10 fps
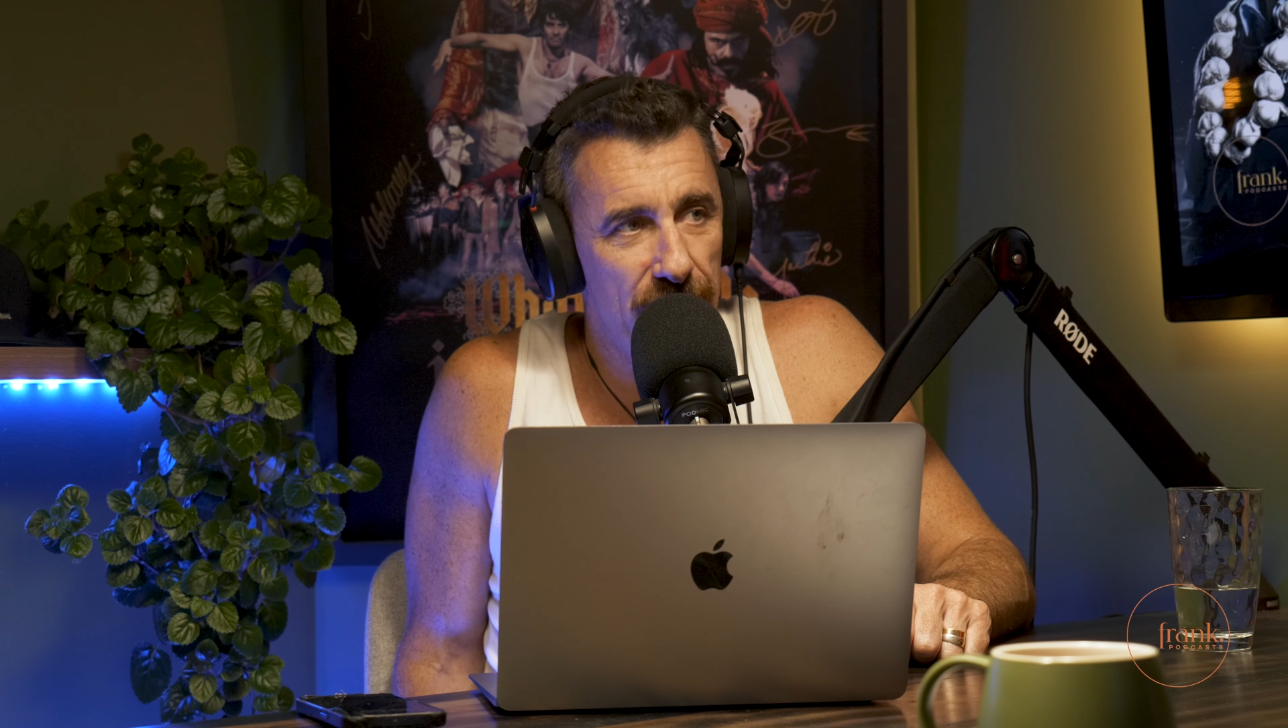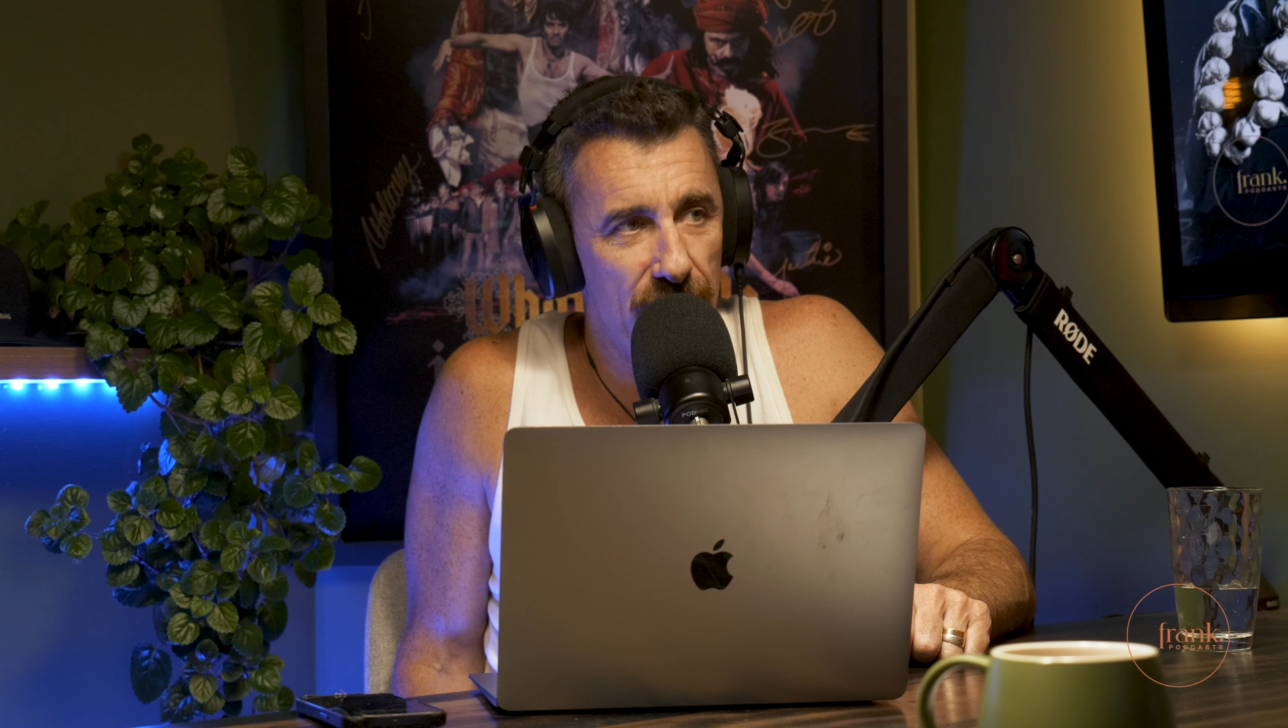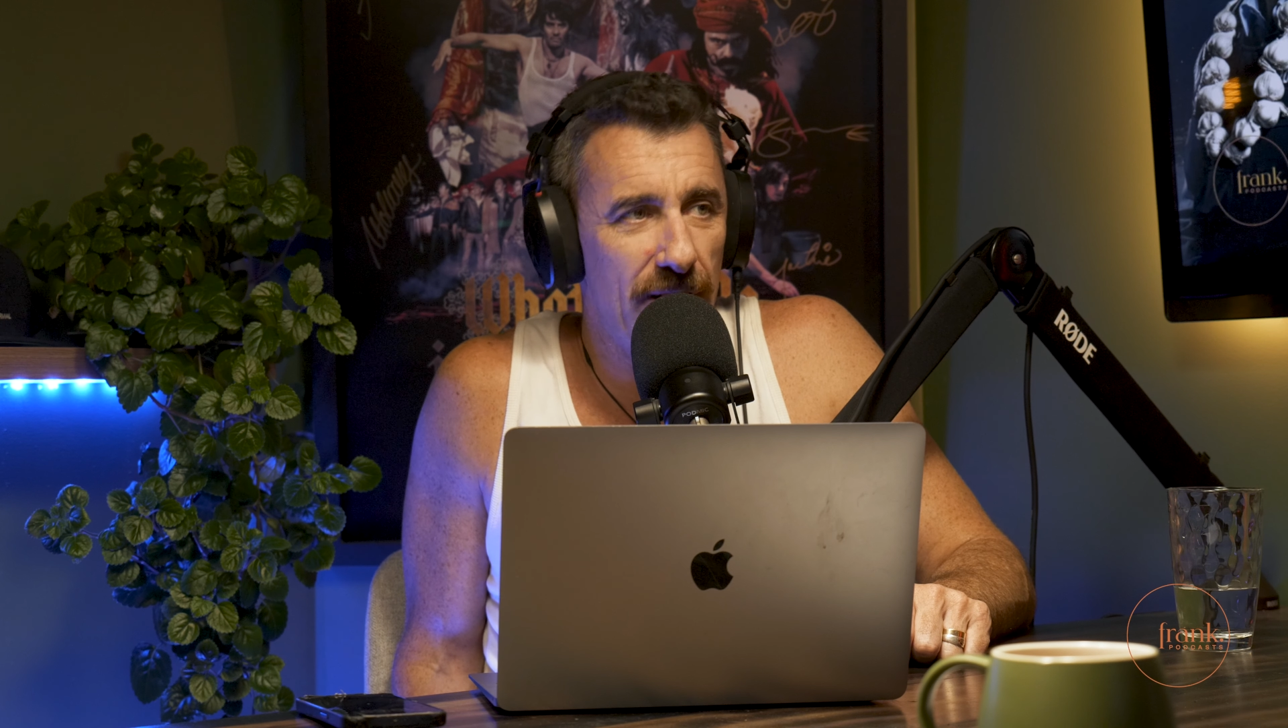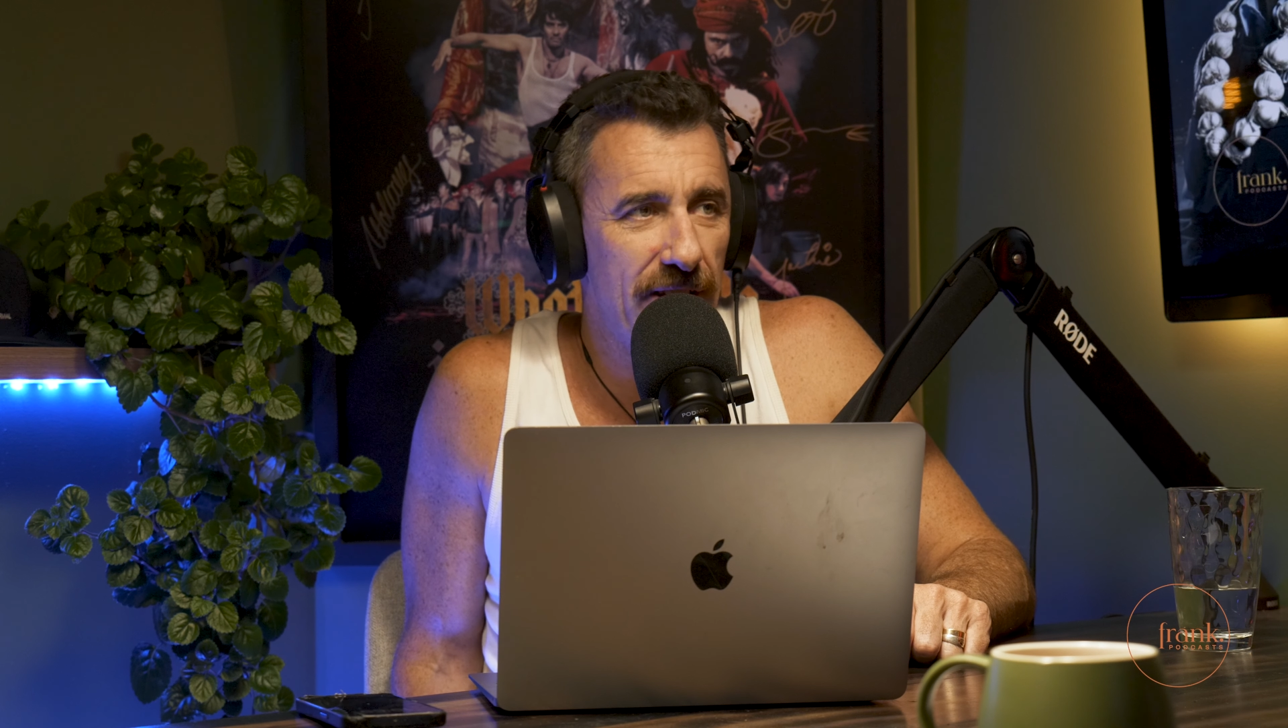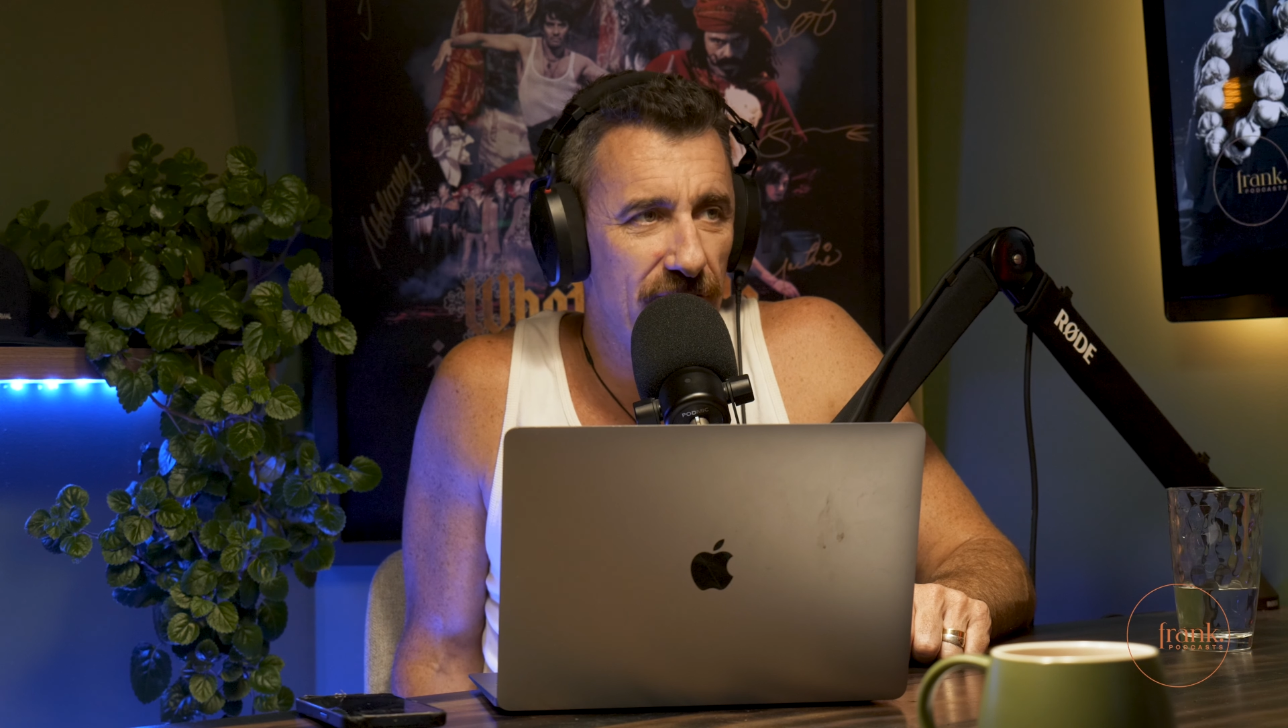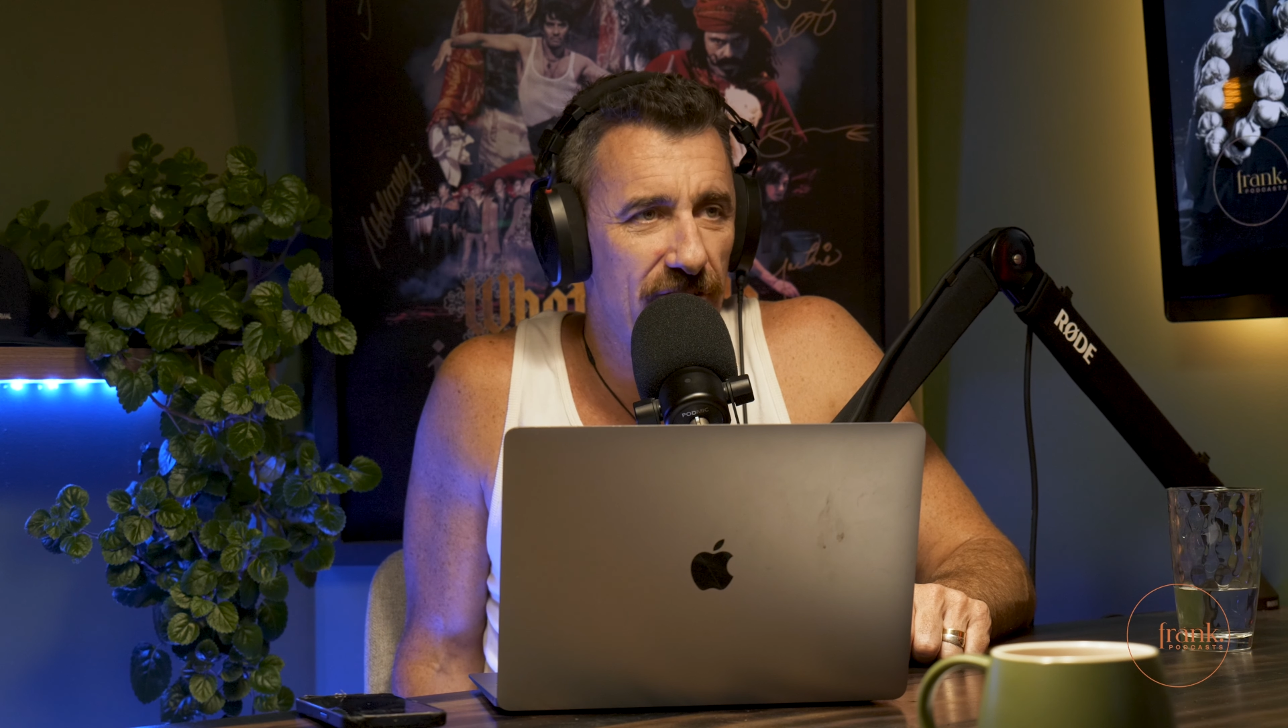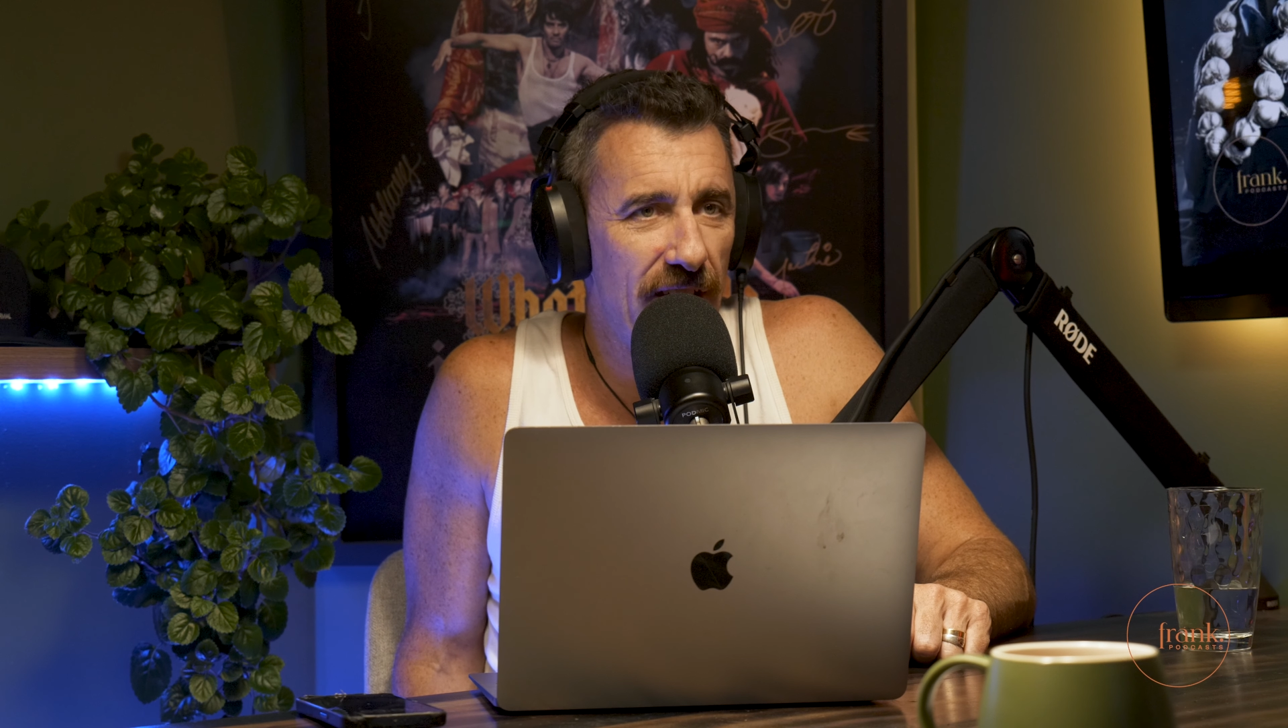So I can